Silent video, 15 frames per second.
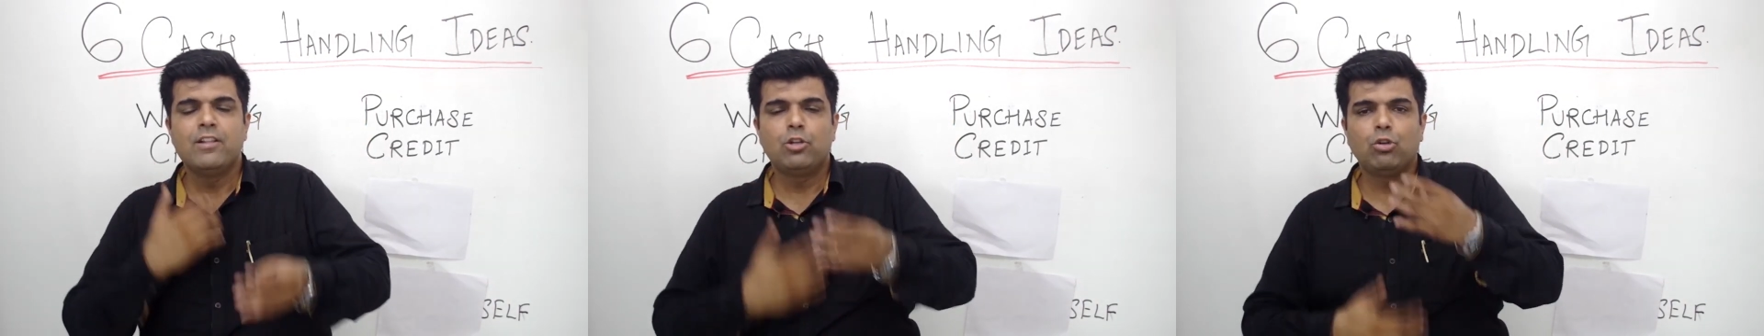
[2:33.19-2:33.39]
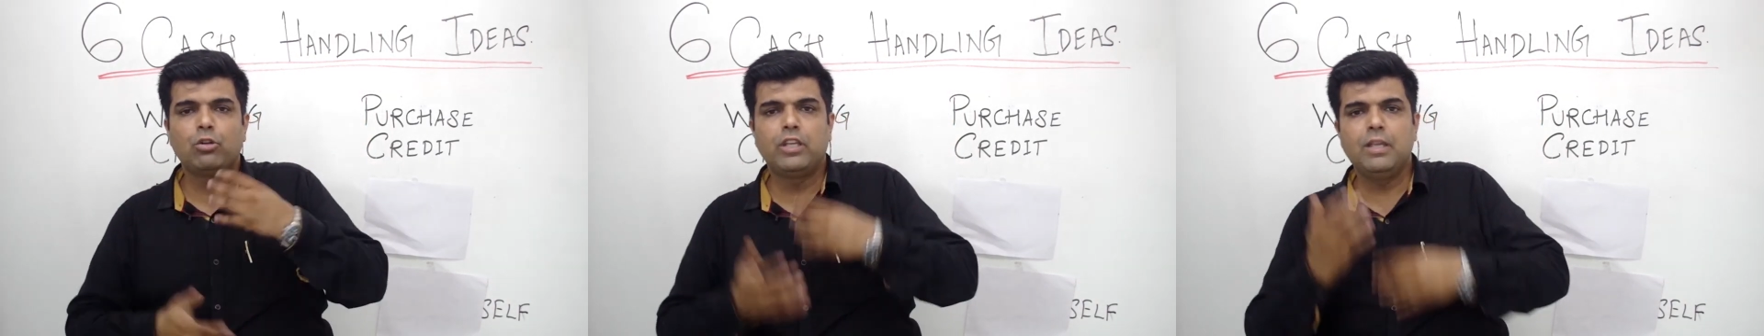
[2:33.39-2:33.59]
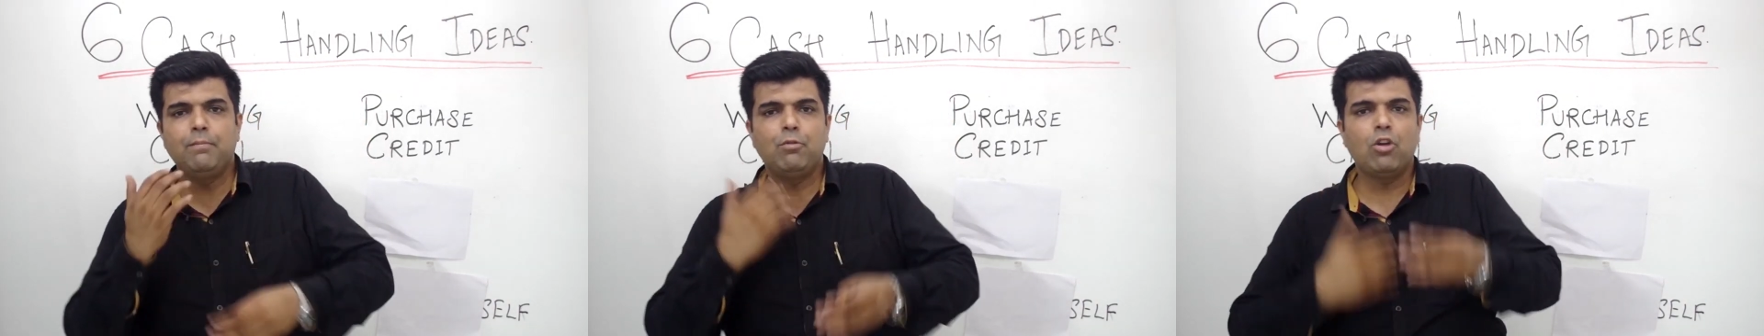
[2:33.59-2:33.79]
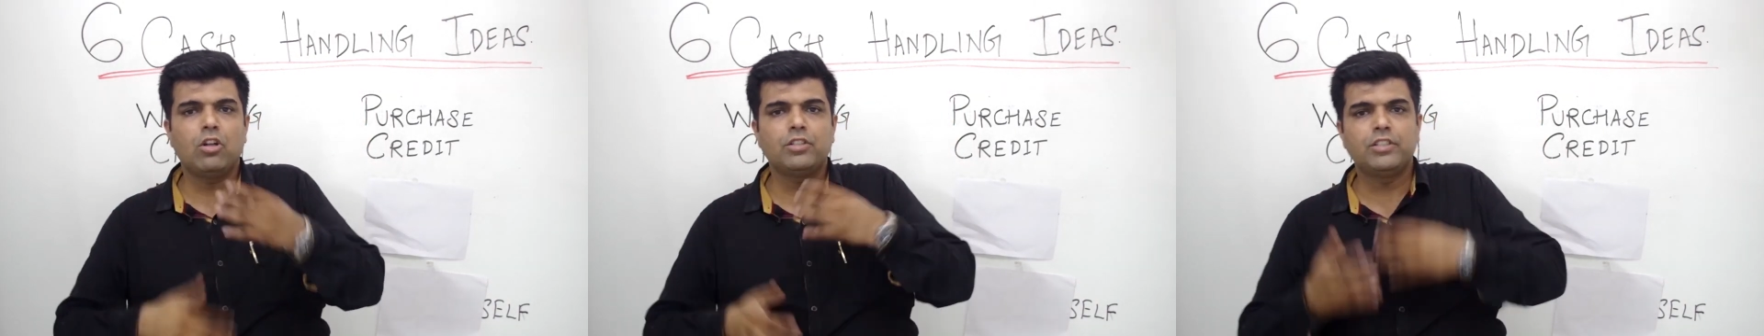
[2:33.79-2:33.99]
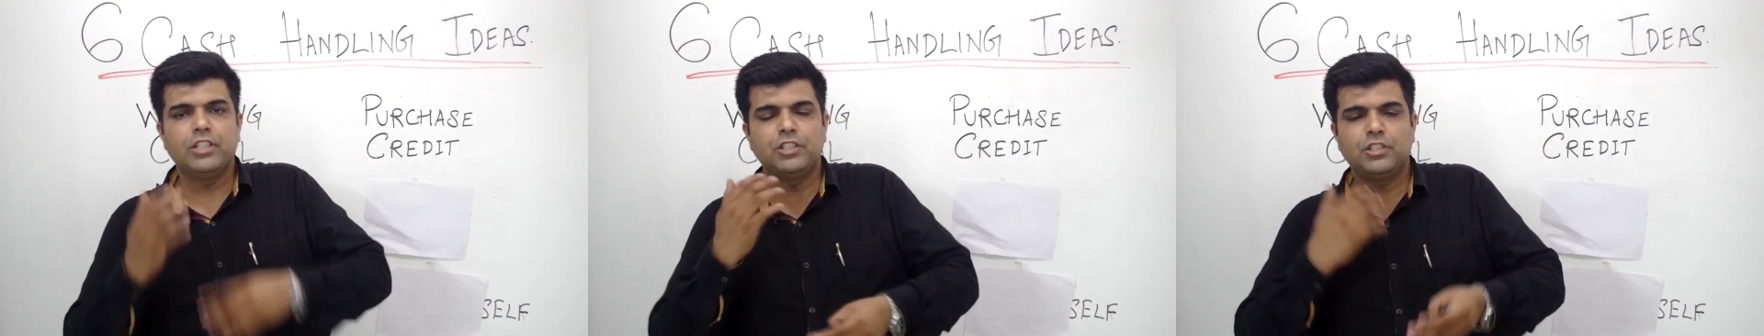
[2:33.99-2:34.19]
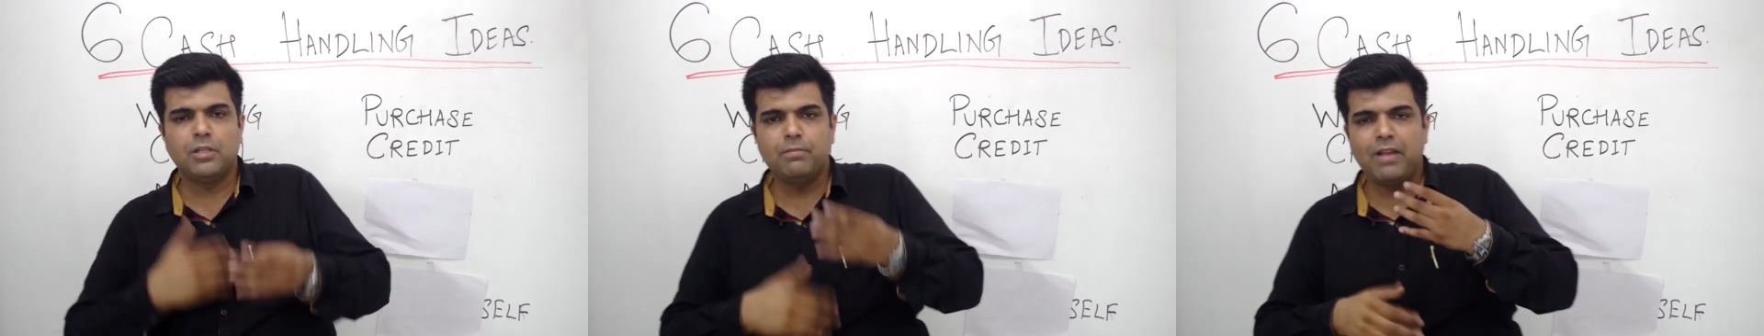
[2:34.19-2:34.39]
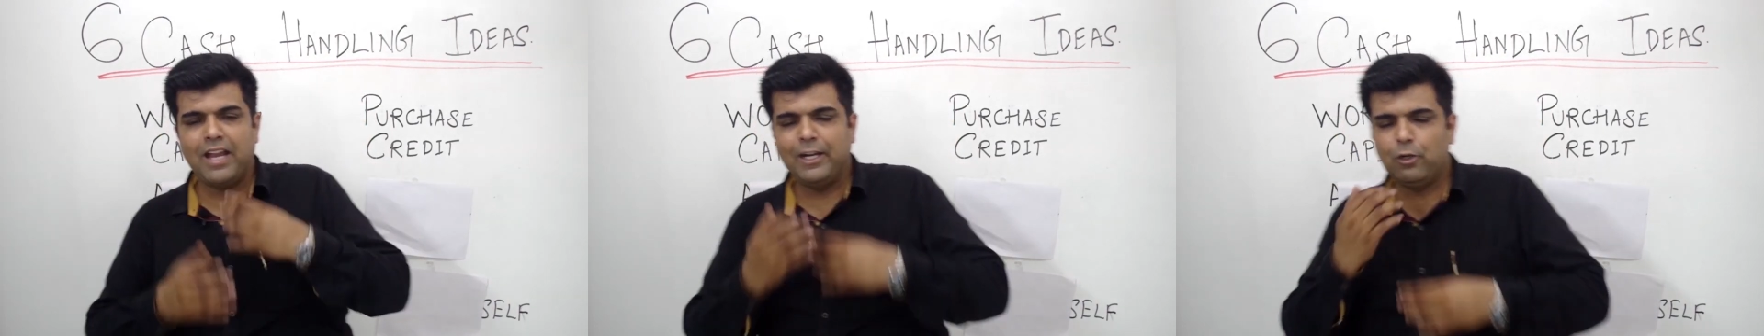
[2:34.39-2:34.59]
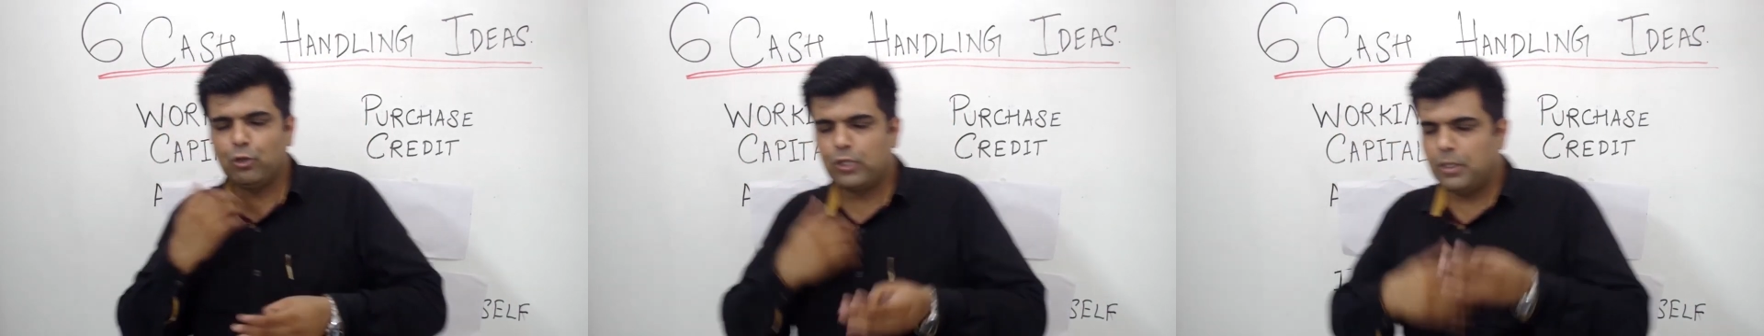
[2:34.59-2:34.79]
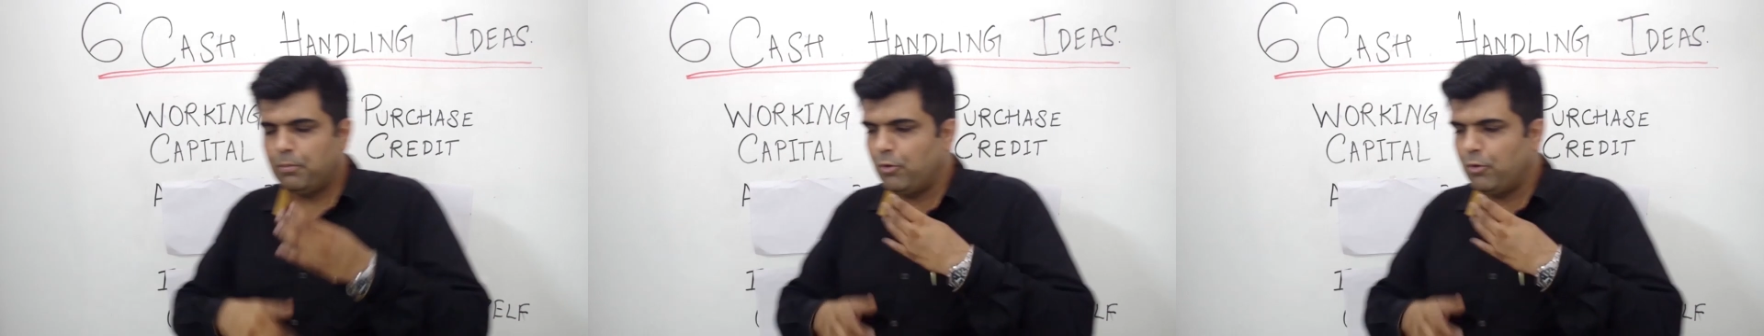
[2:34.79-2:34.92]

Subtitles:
to keep your system and to keep